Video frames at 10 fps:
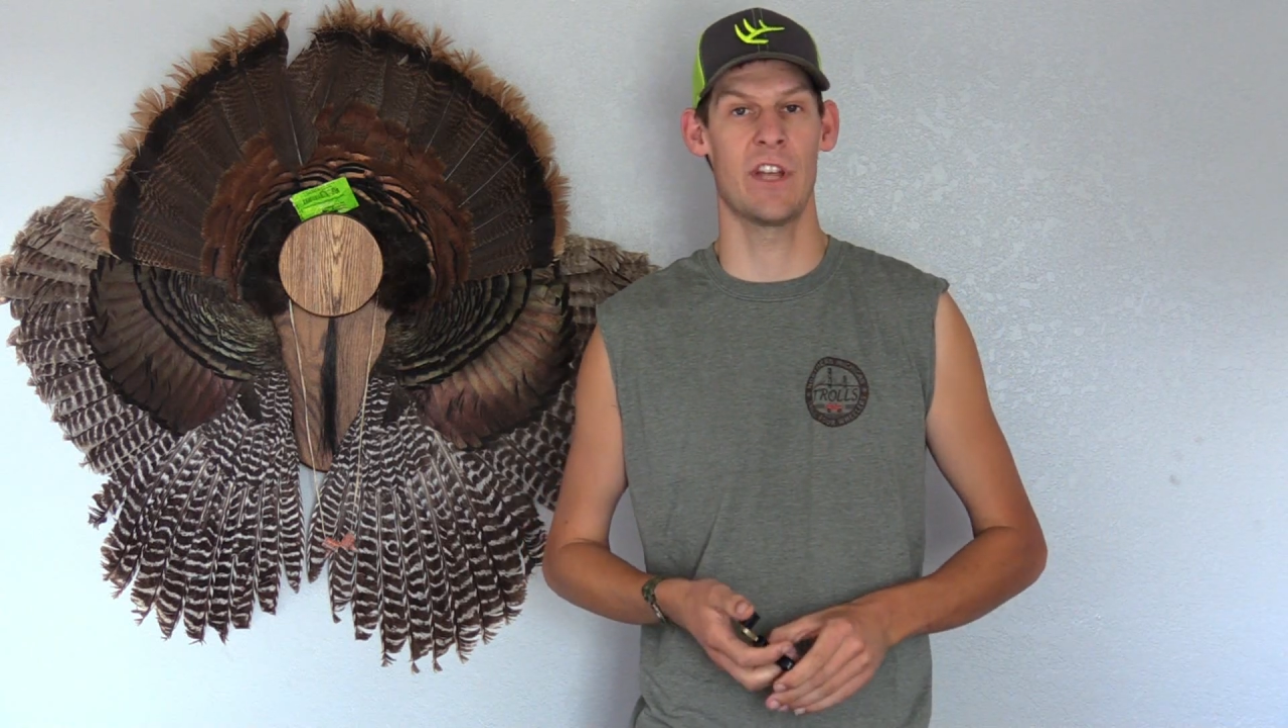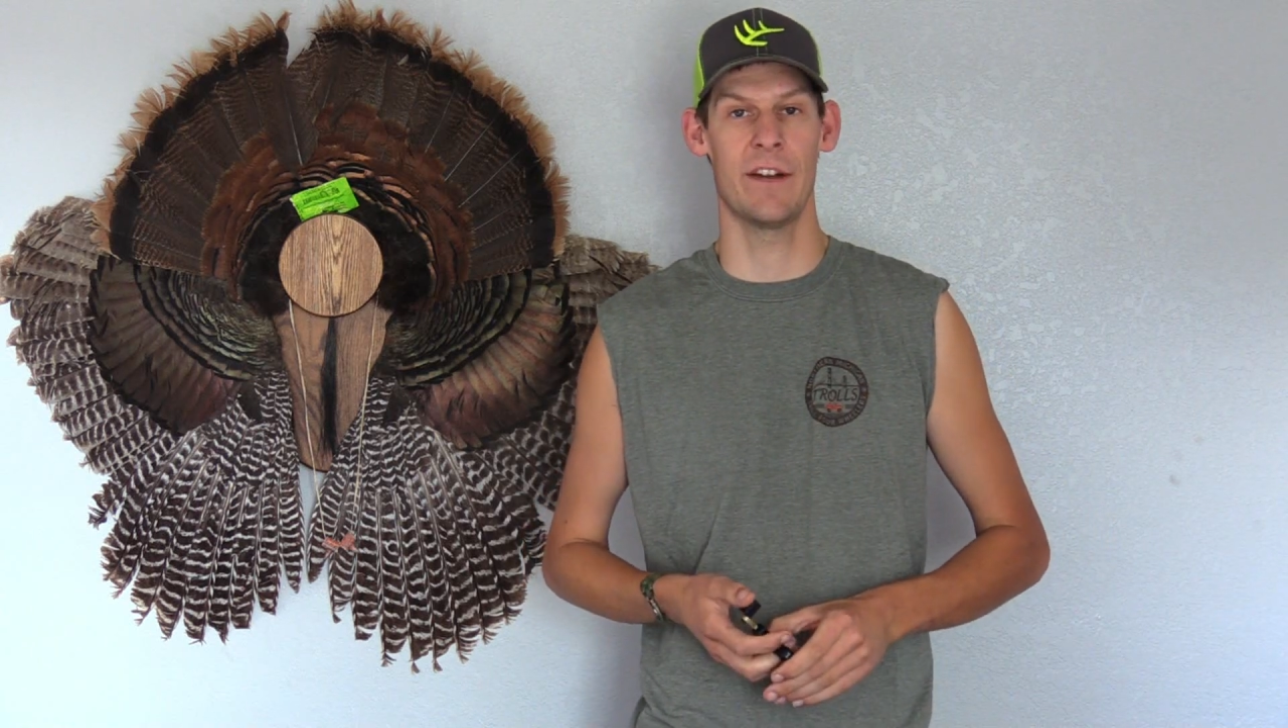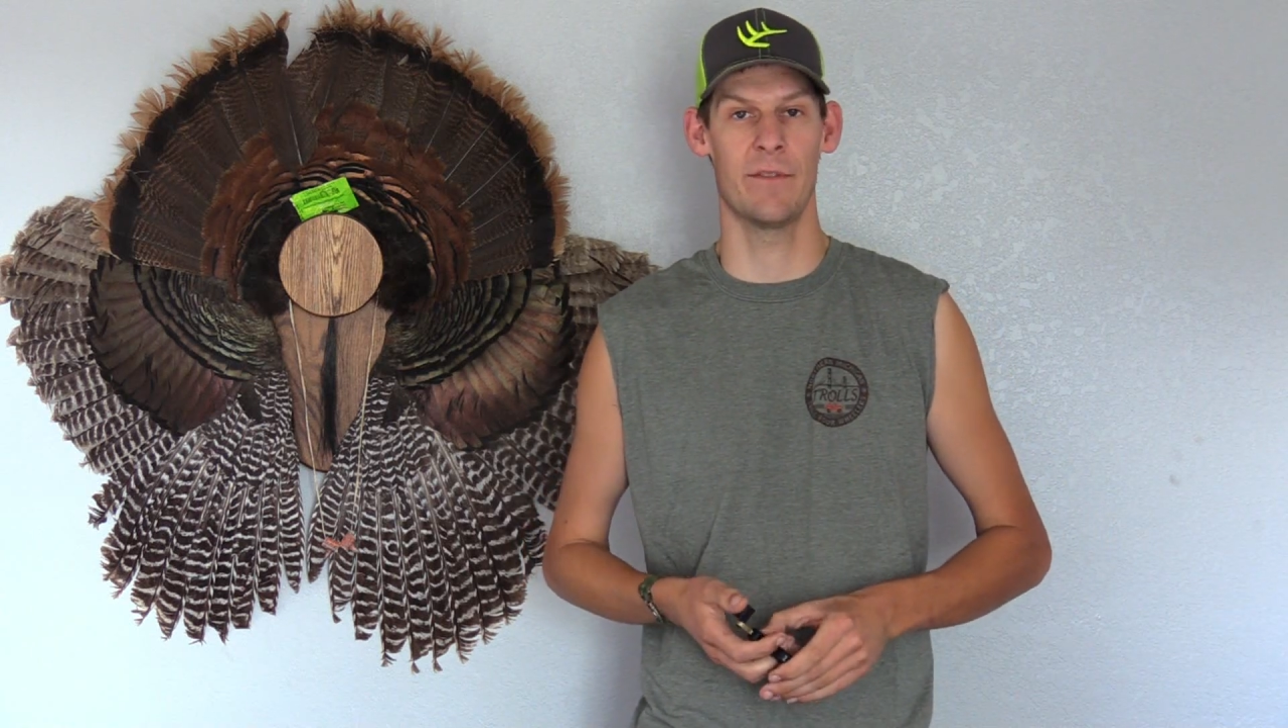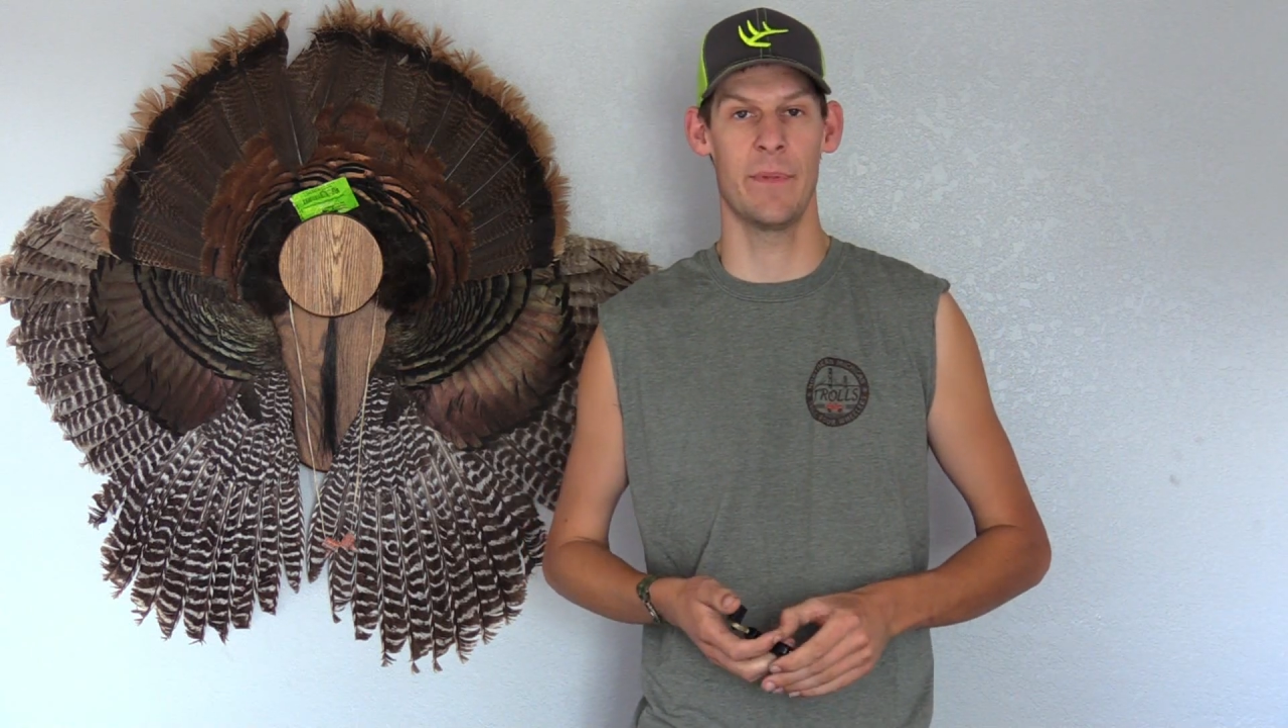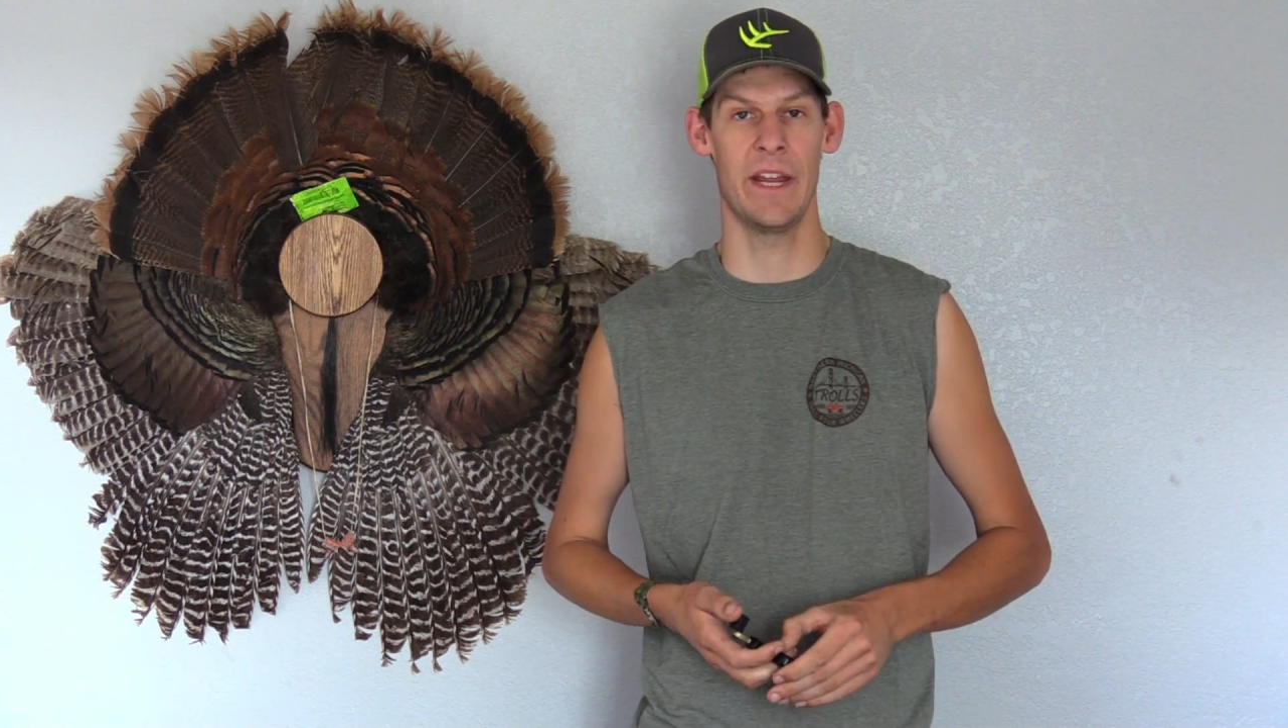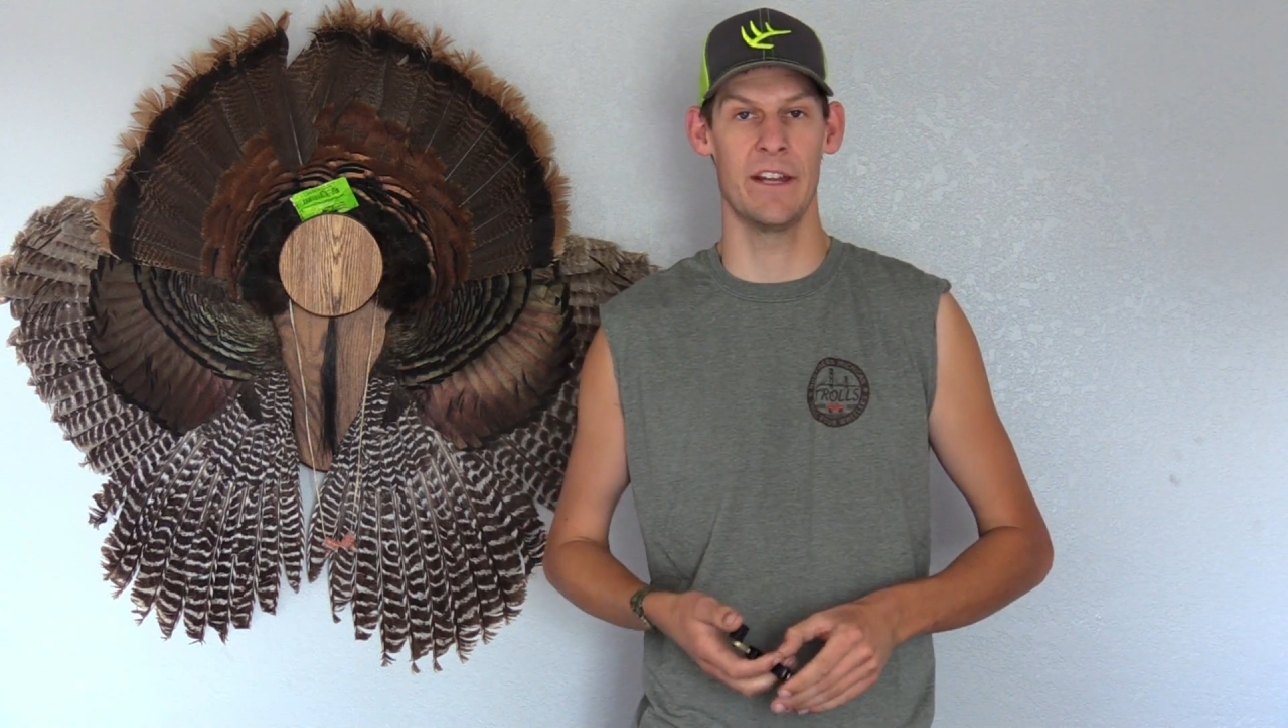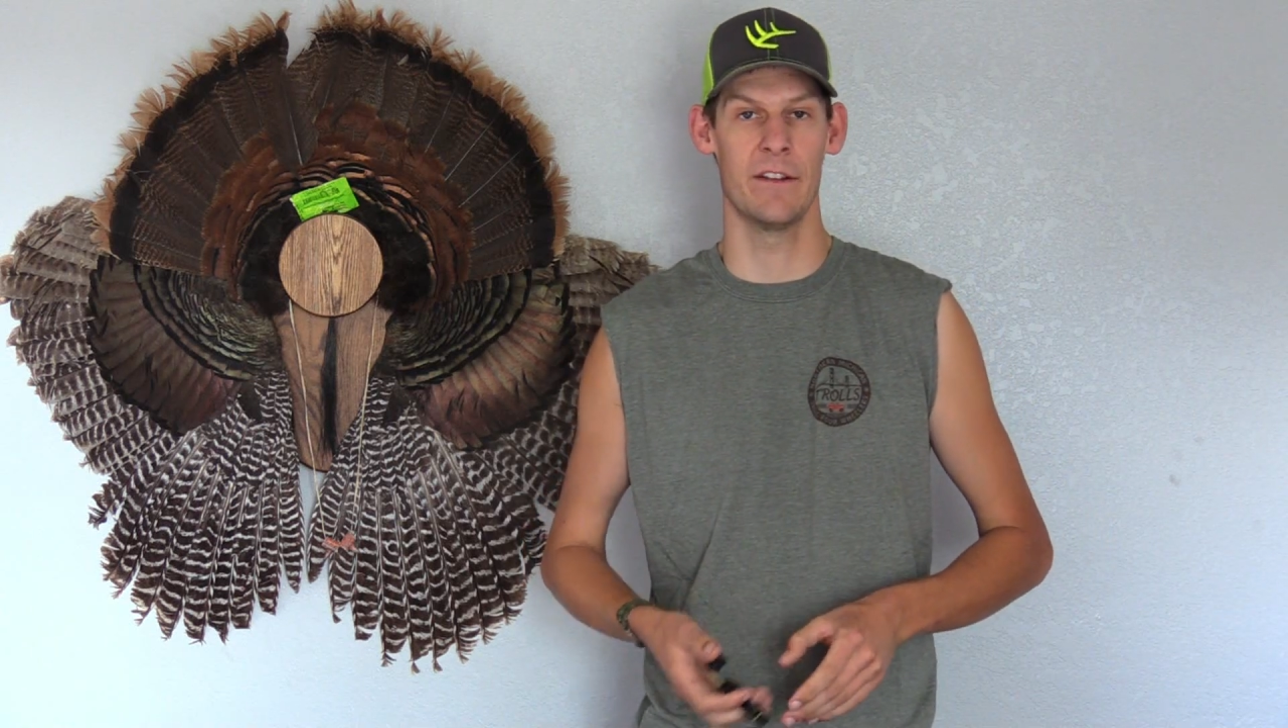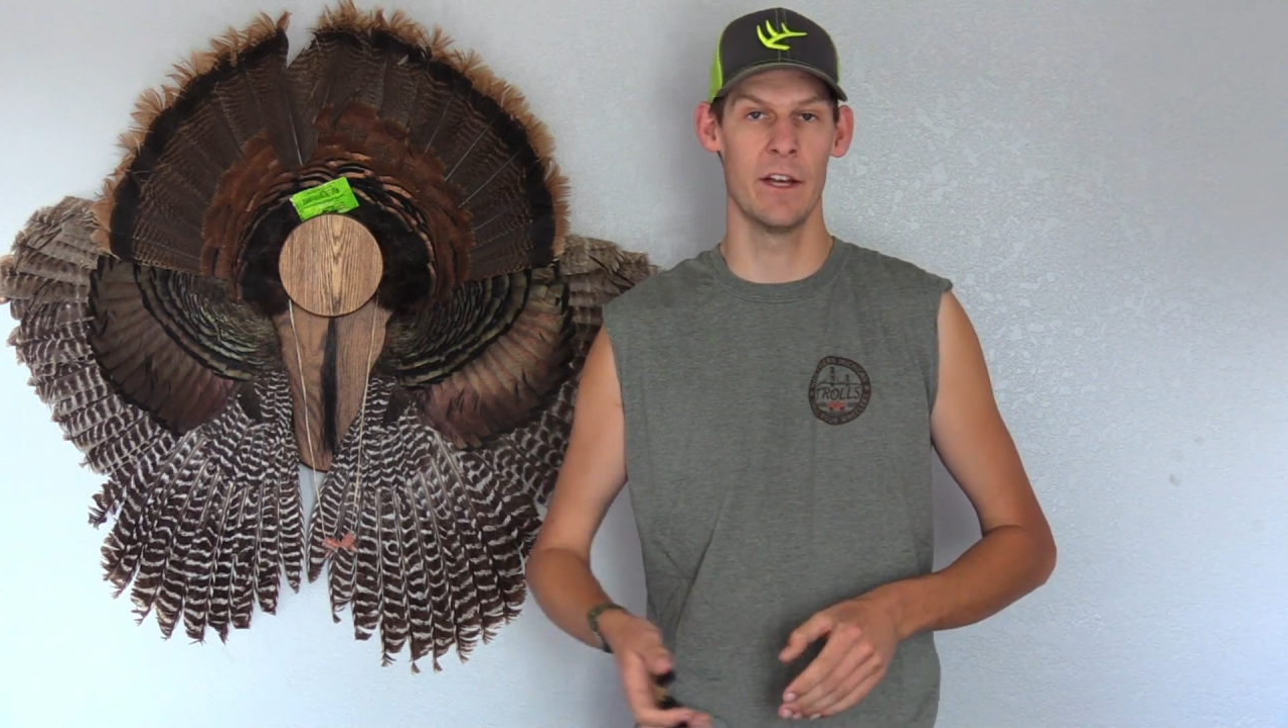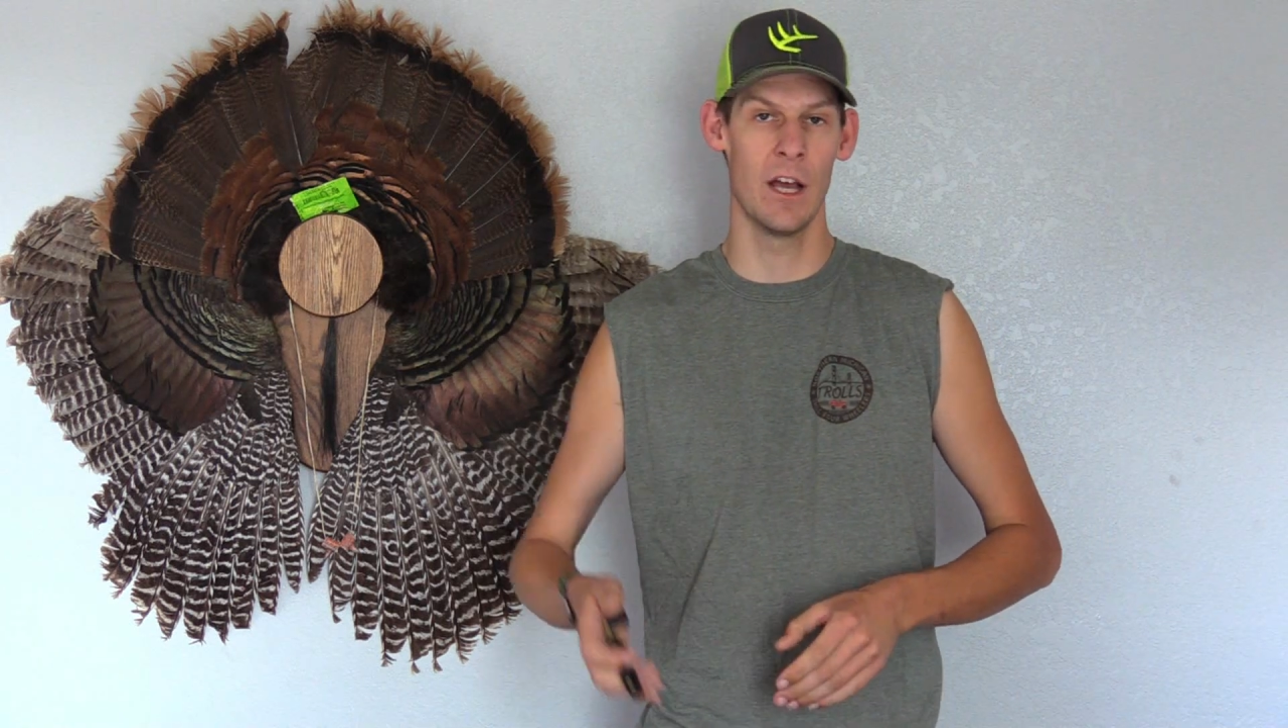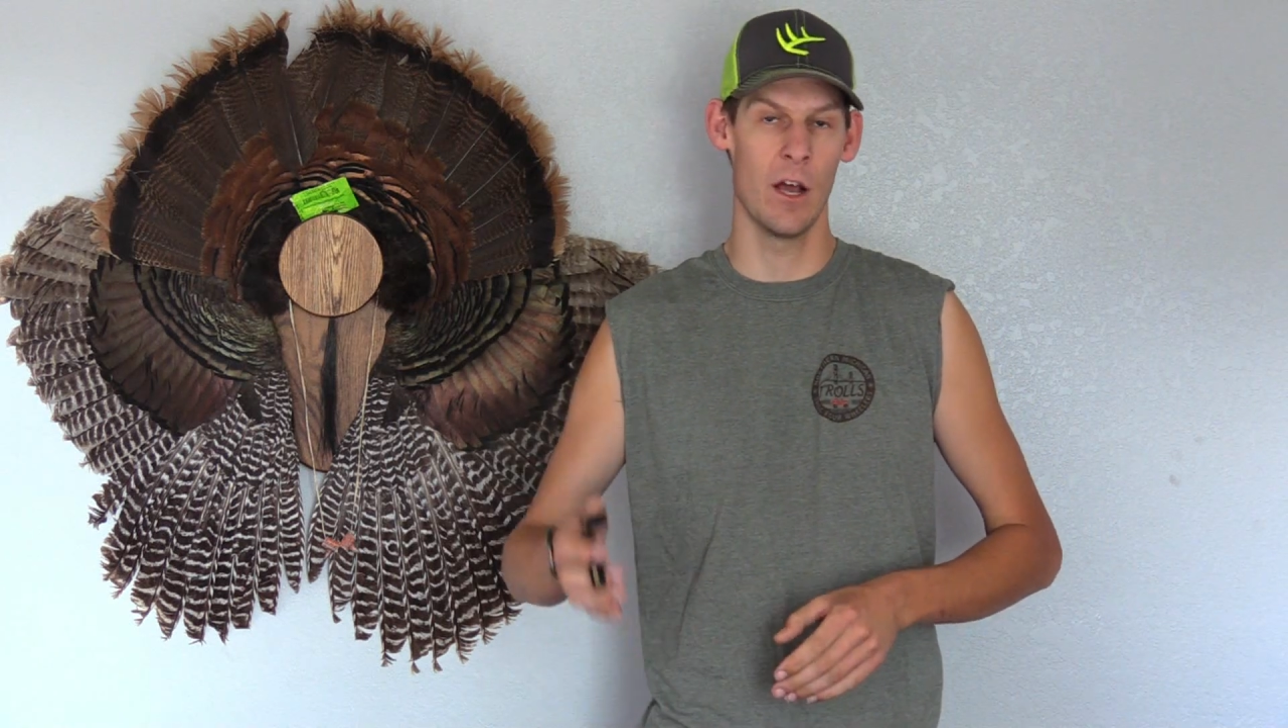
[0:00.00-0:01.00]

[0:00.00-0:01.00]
I ever made